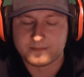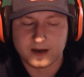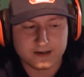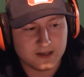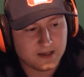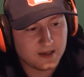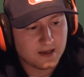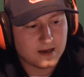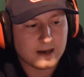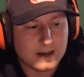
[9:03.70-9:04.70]
But
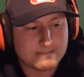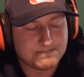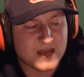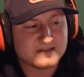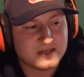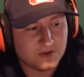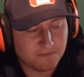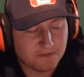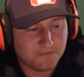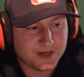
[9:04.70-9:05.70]
um, that's going to do
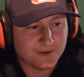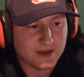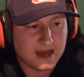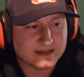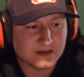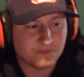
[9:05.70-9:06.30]
it for the video, guys.